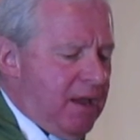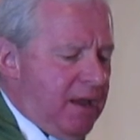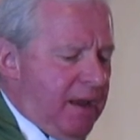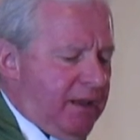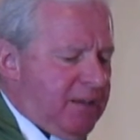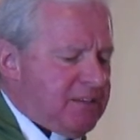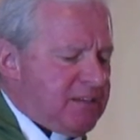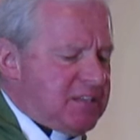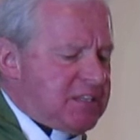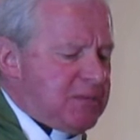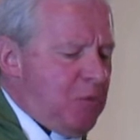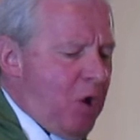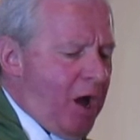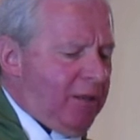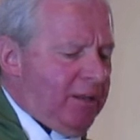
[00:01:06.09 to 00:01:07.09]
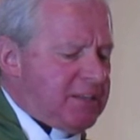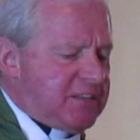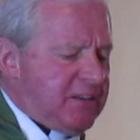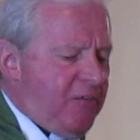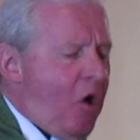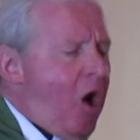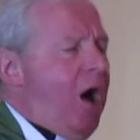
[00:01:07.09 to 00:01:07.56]
it is the smallest
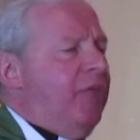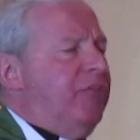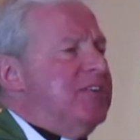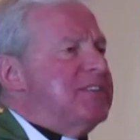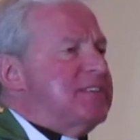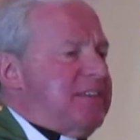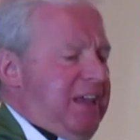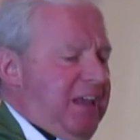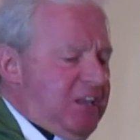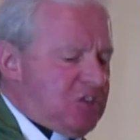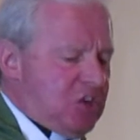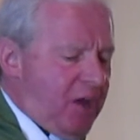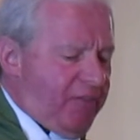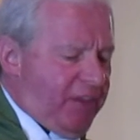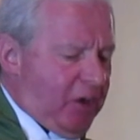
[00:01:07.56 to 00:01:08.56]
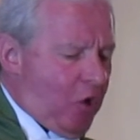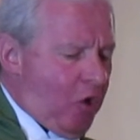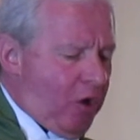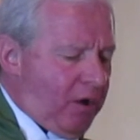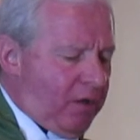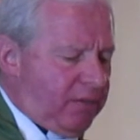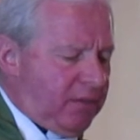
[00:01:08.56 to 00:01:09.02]
of all the seeds on the
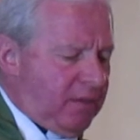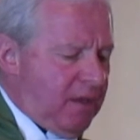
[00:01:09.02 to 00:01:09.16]
earth.